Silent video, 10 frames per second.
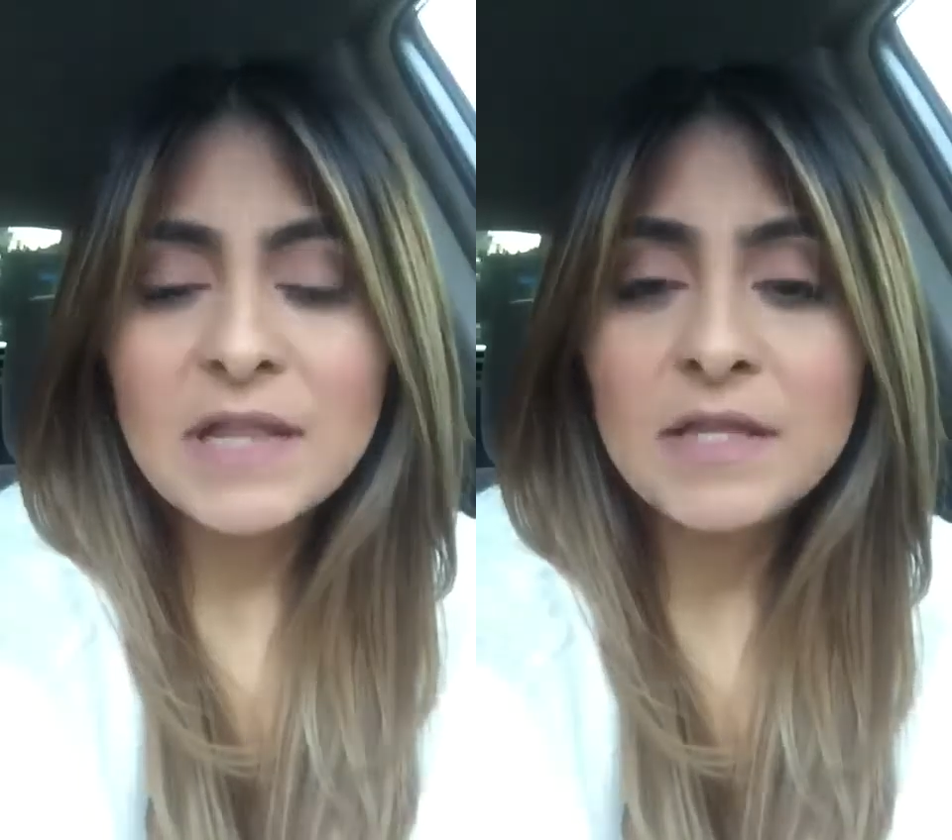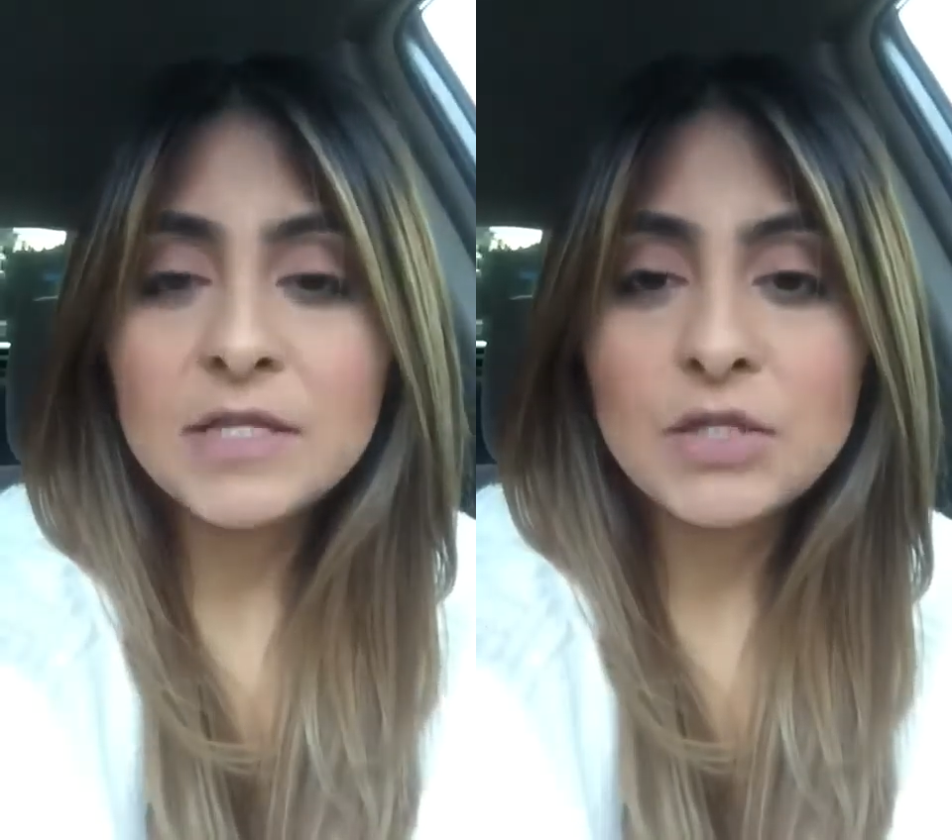
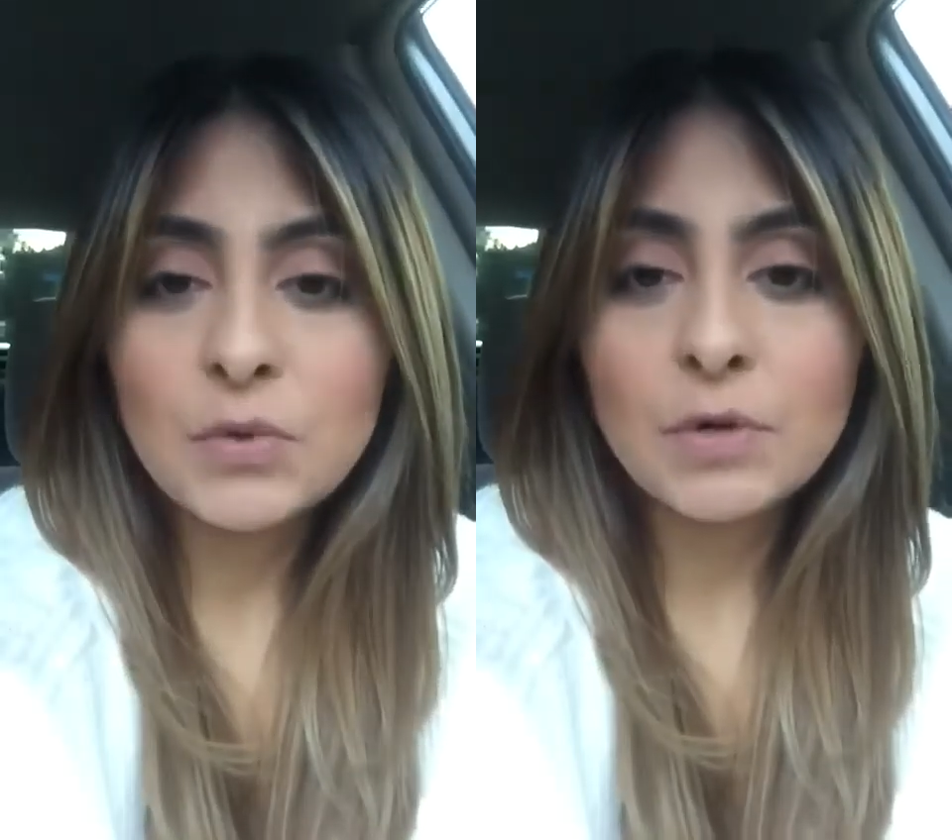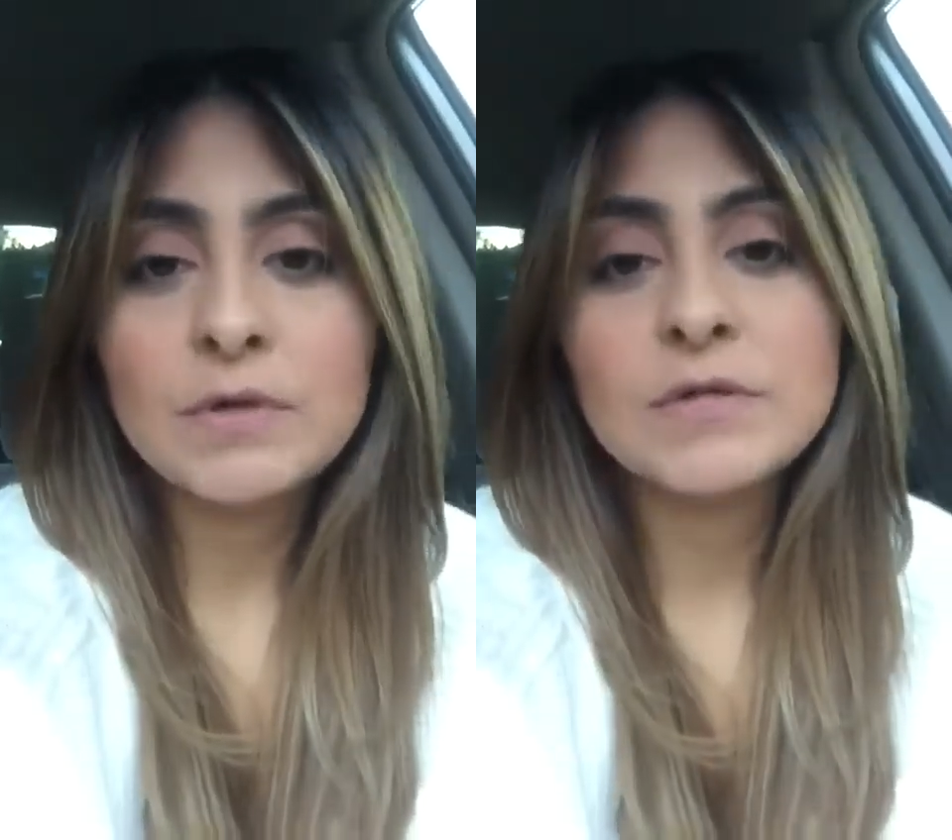These
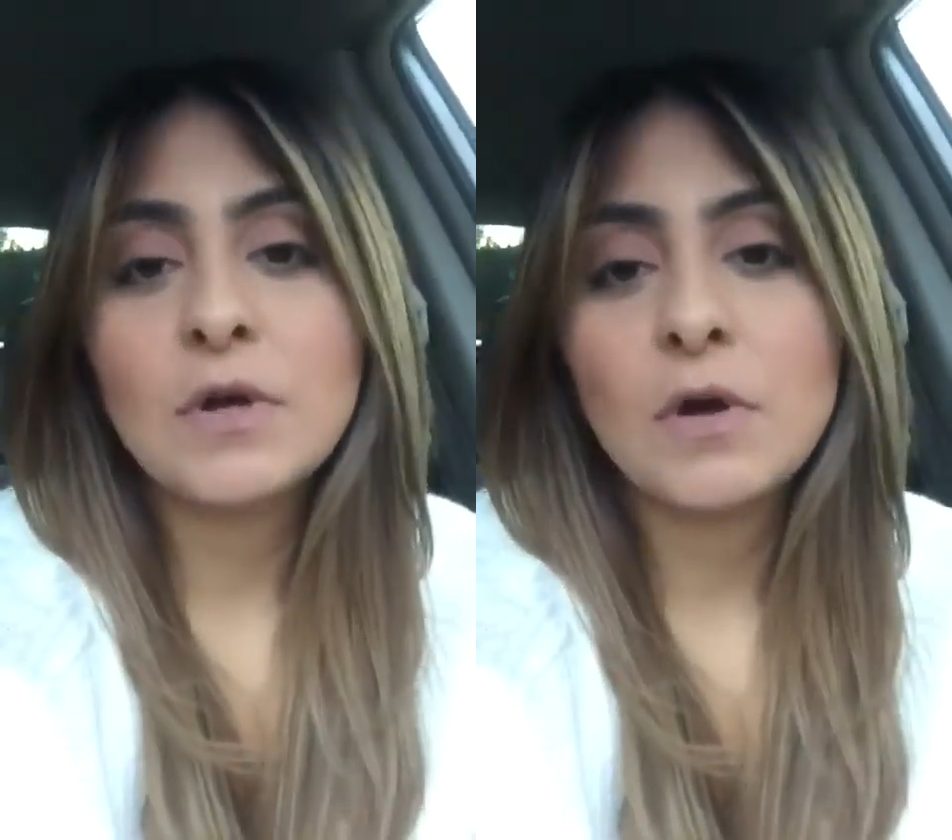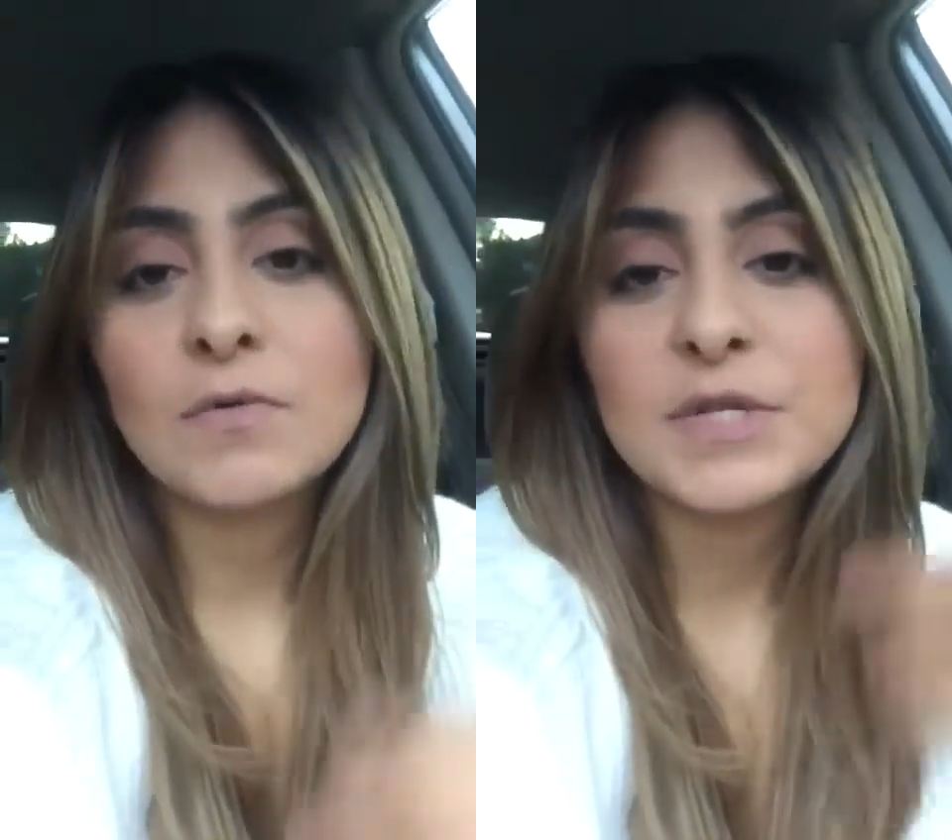neurons
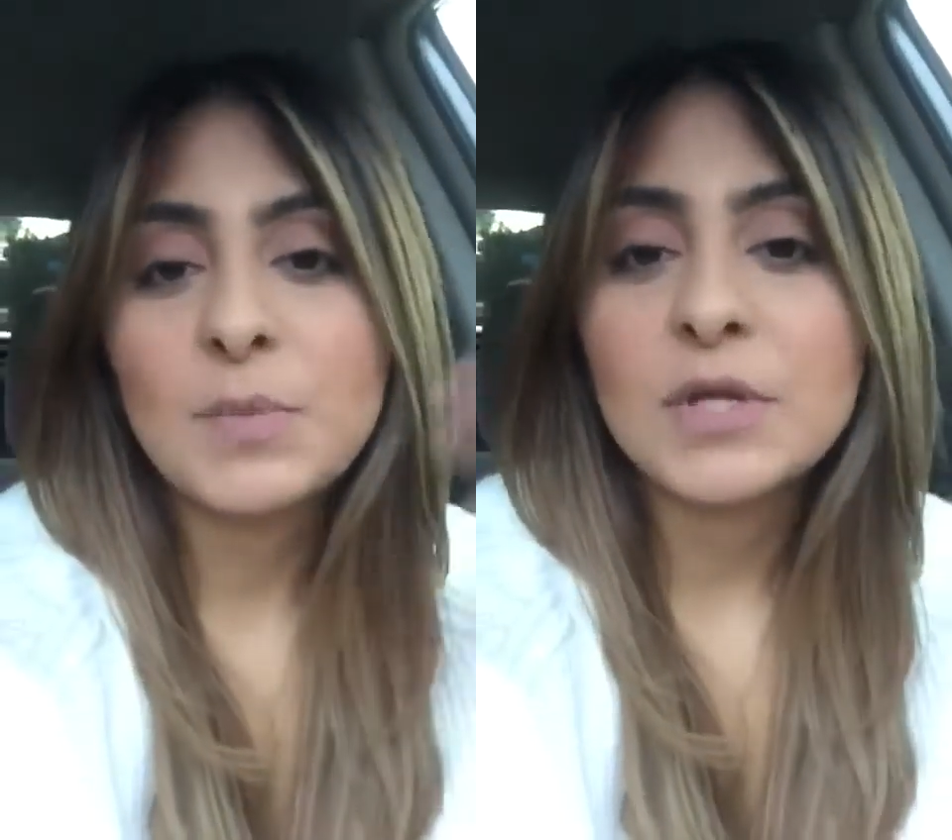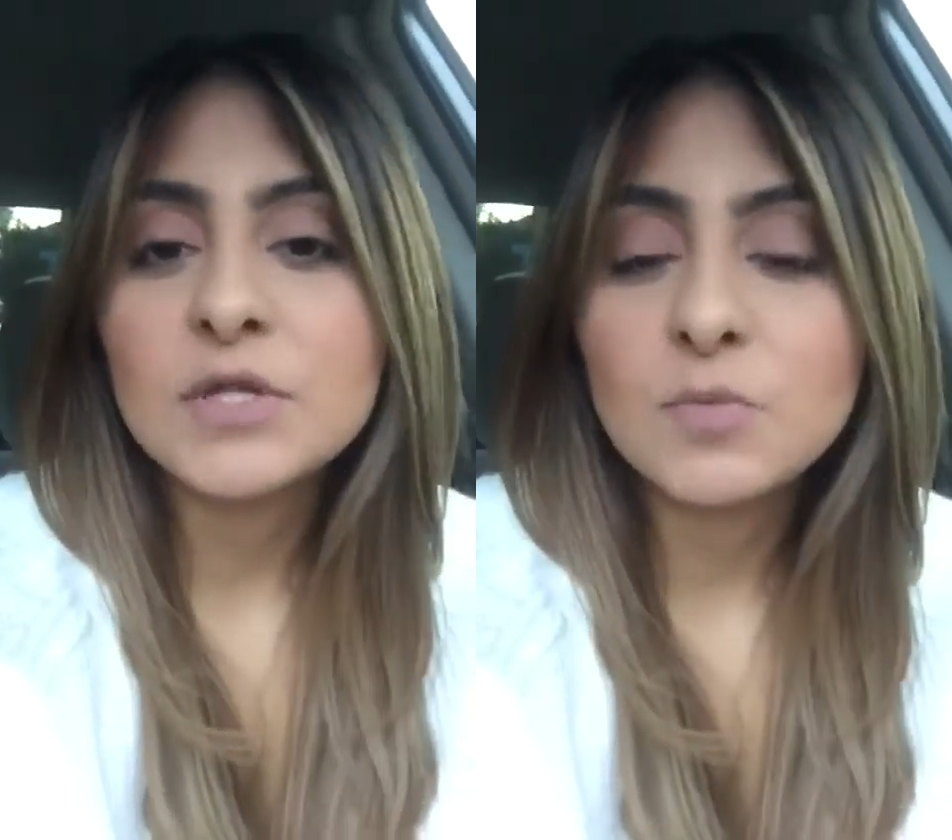are
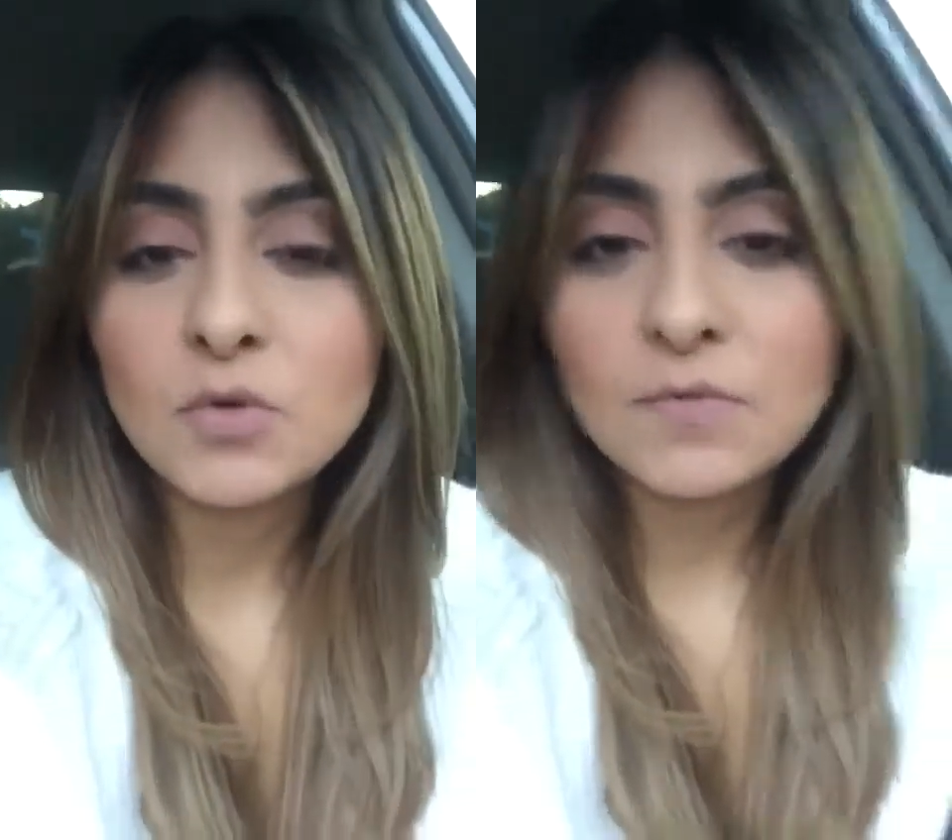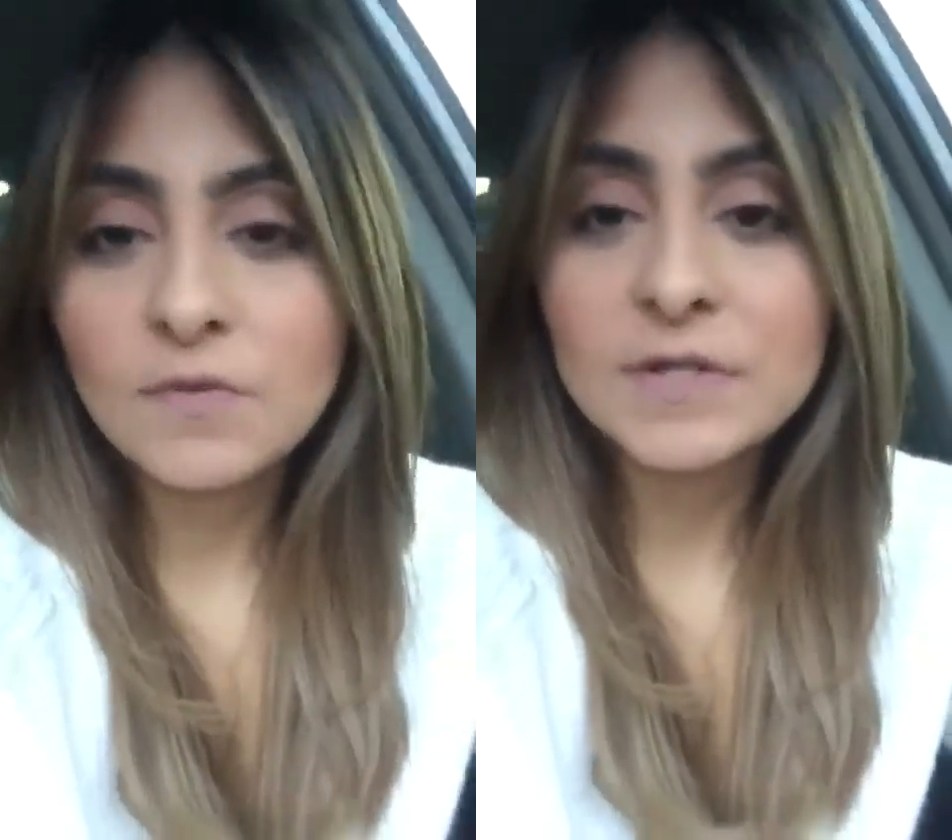
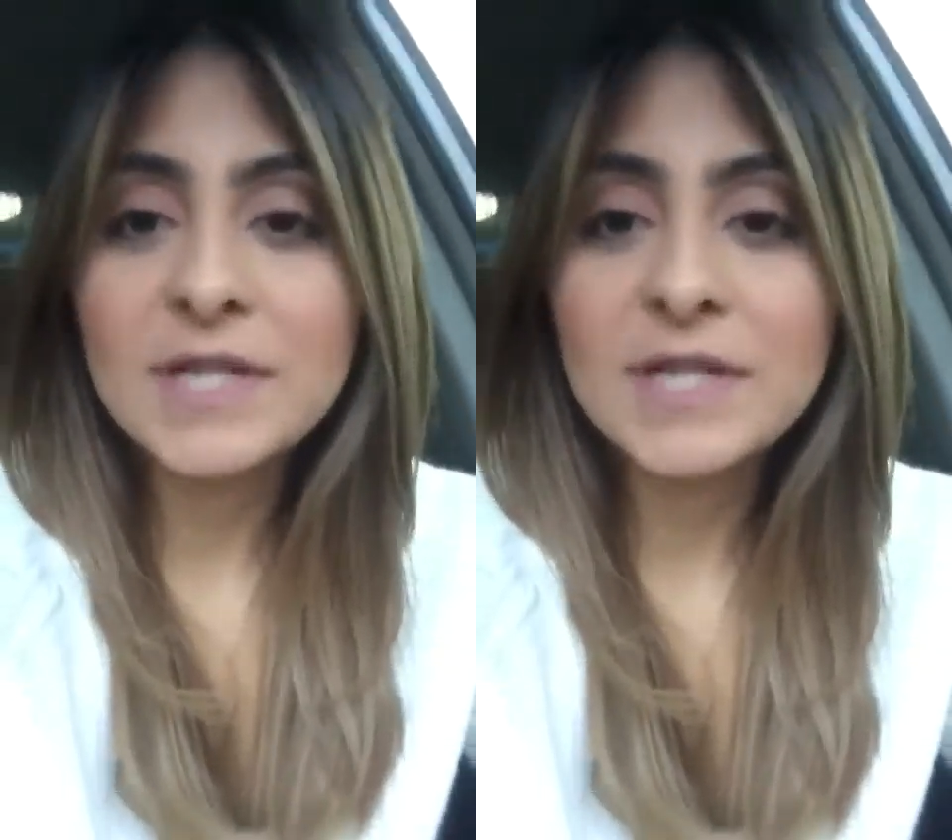responsible for